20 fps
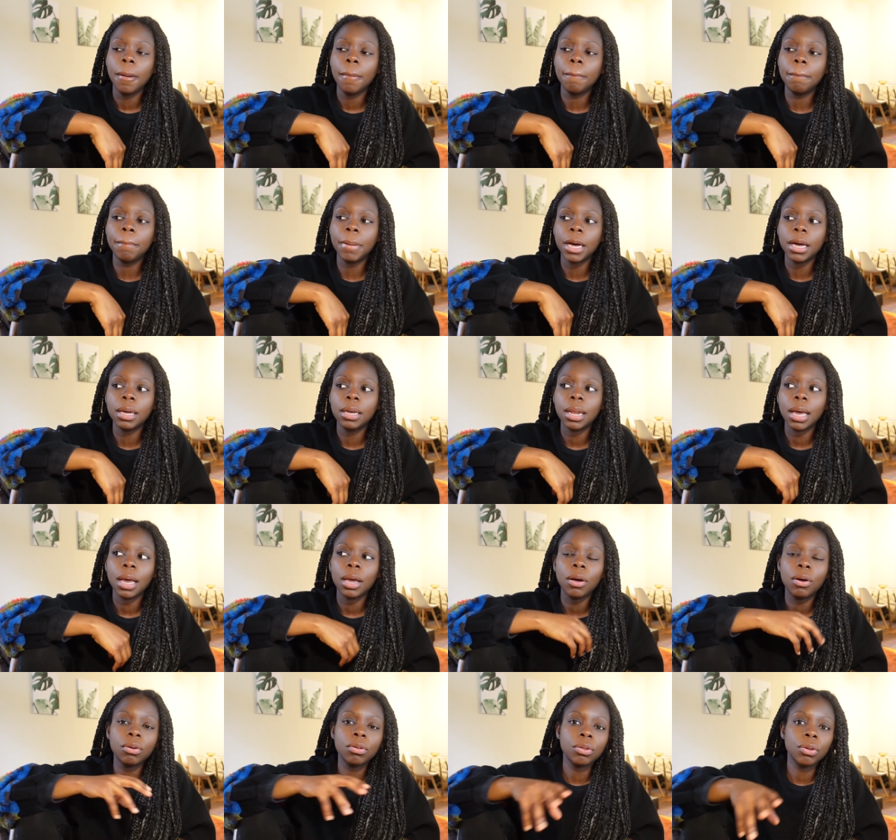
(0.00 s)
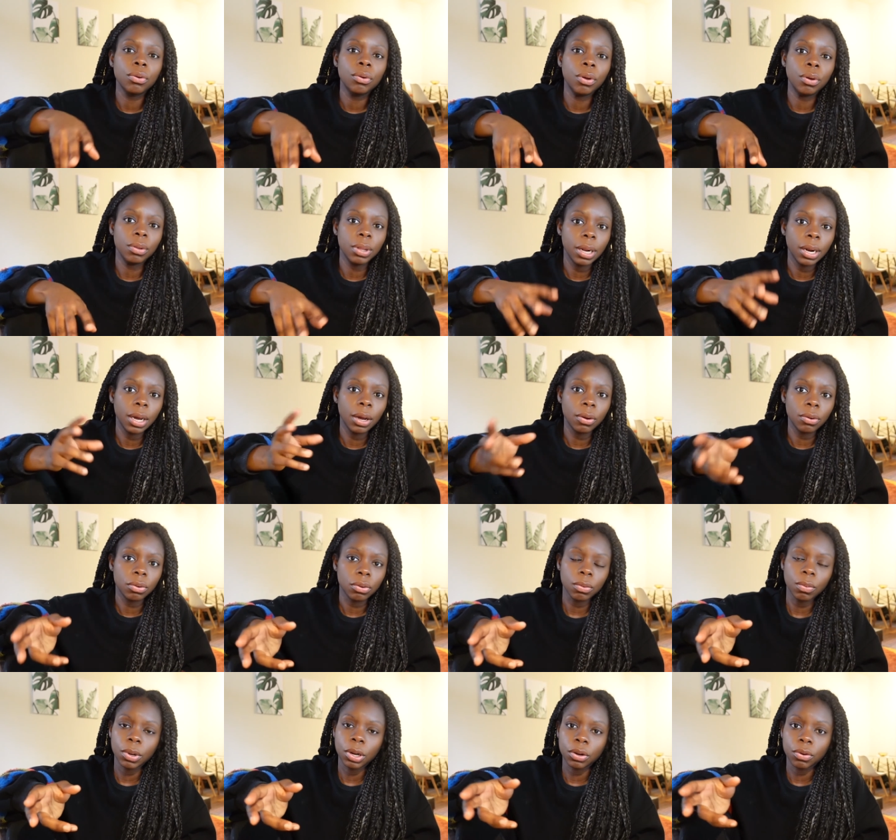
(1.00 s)
But I also know that I
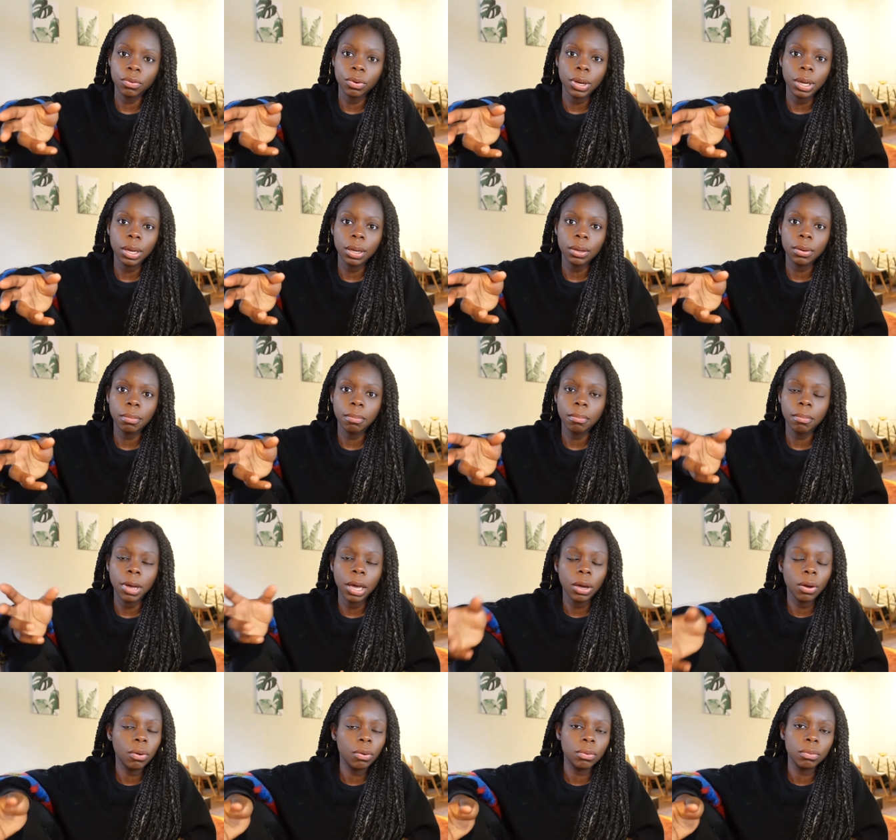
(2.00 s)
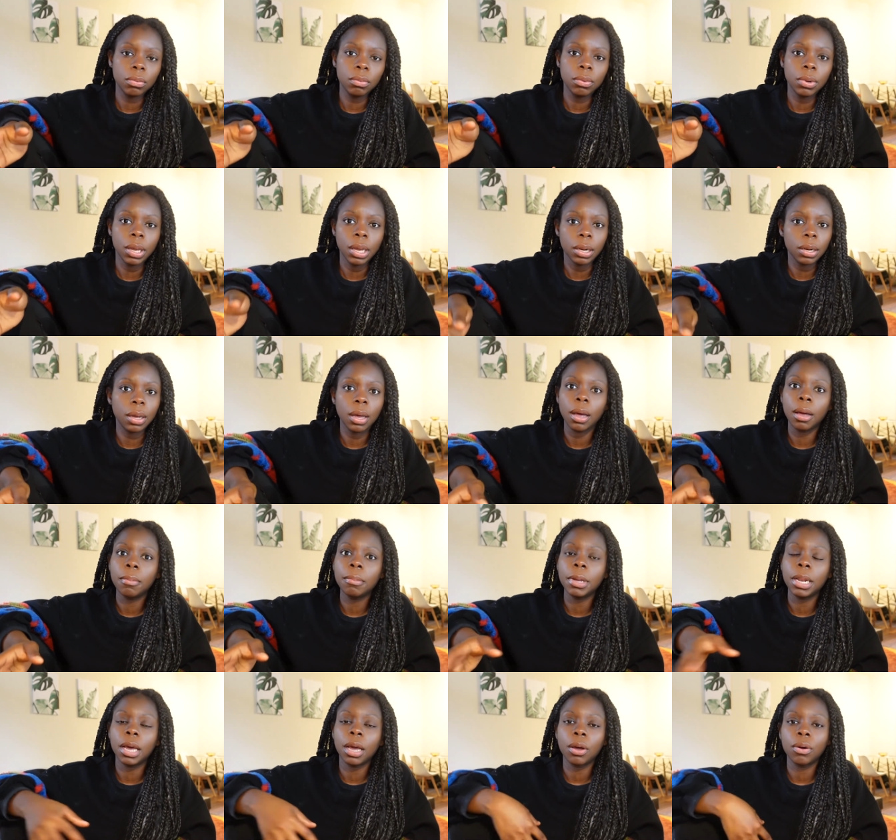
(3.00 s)
also want to create my own
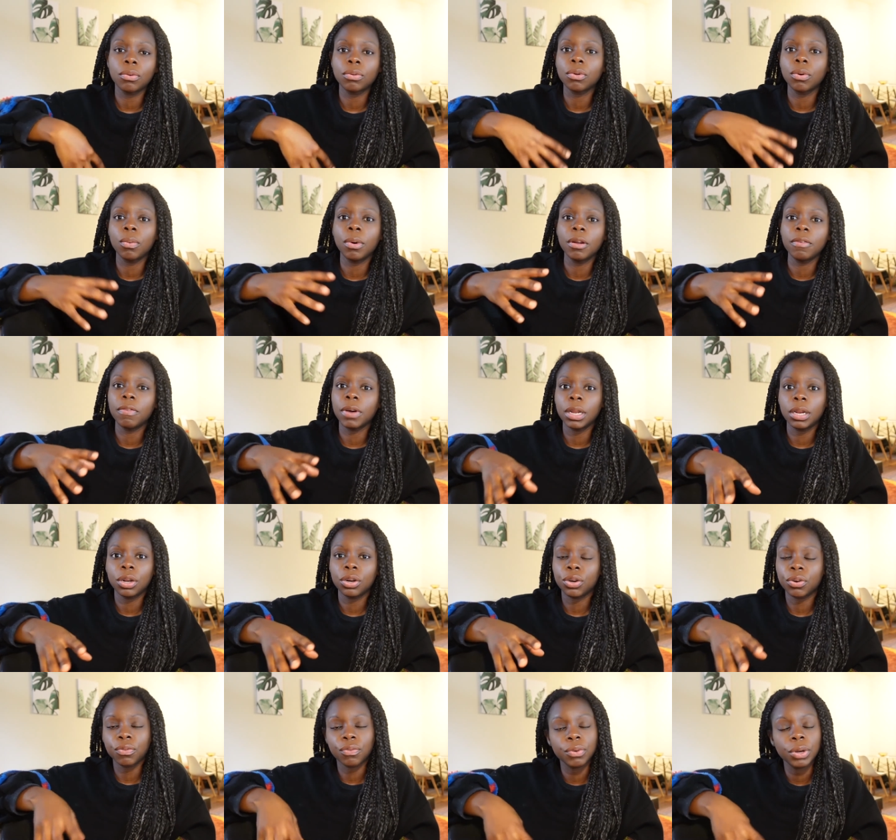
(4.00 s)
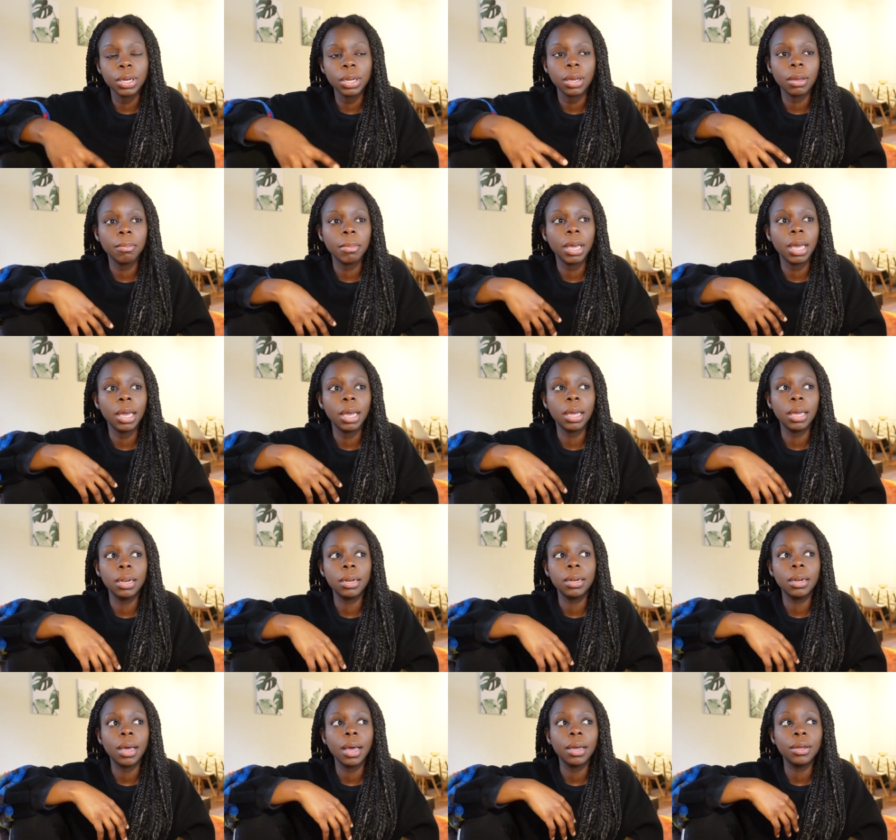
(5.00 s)
income and I also want financial freedom
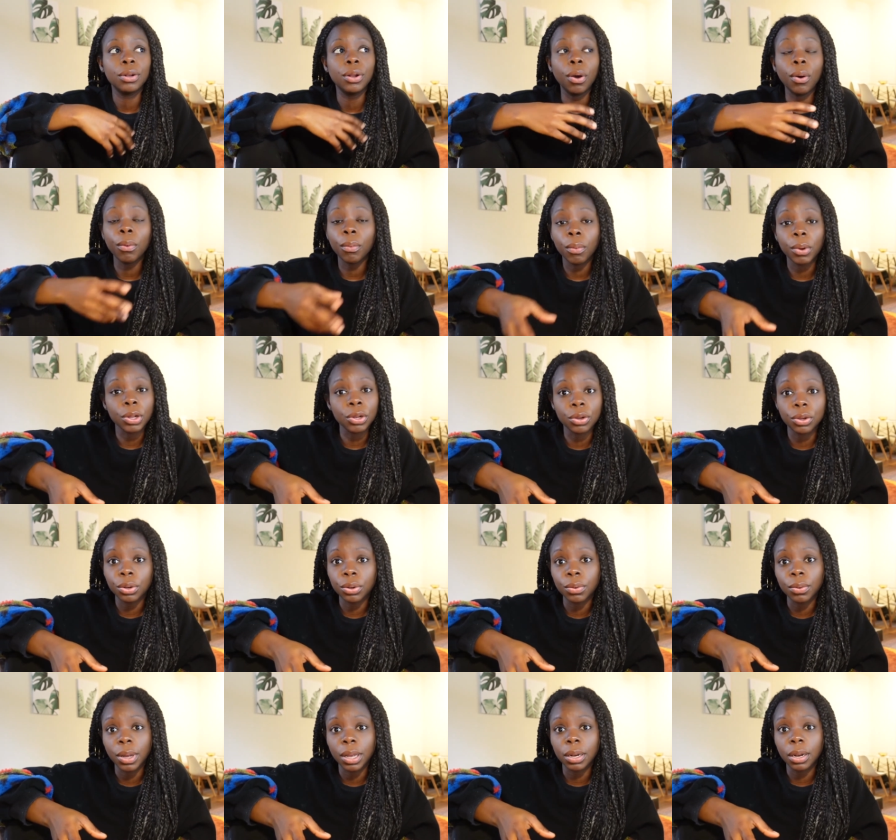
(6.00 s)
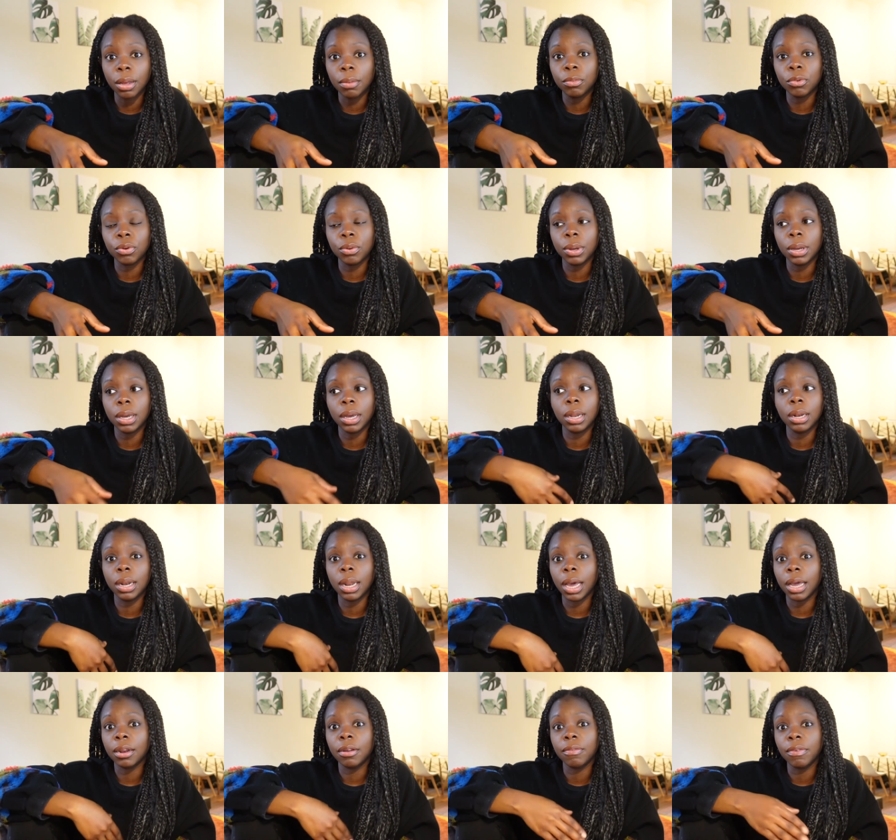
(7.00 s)
and I don't want to end up doing a
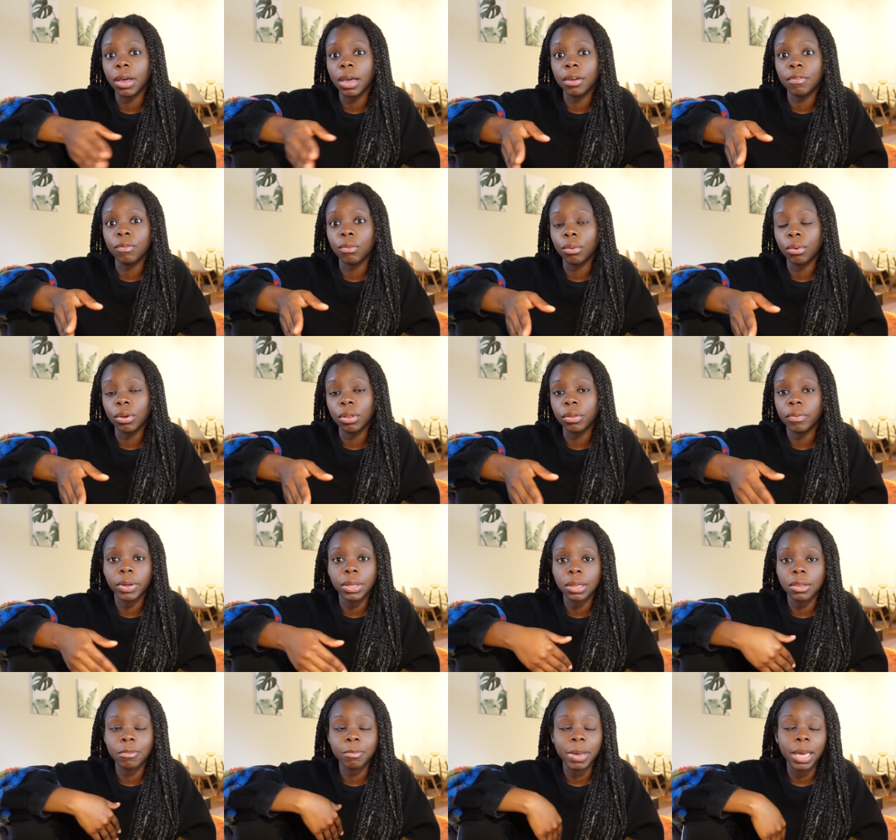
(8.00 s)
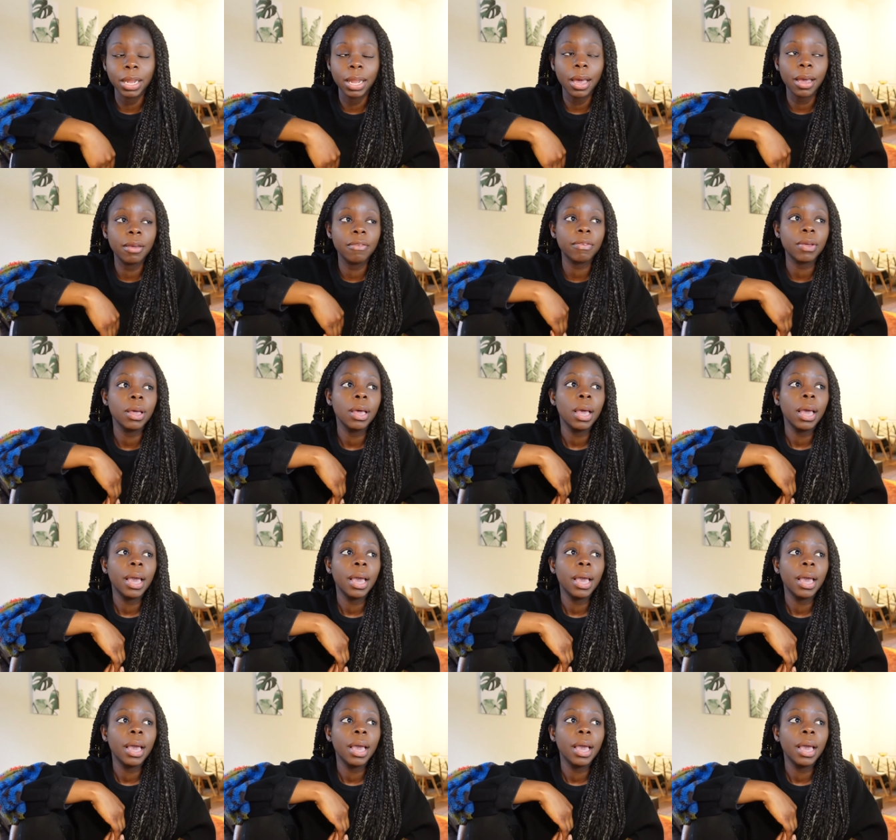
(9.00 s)
nine to five for the rest of my life.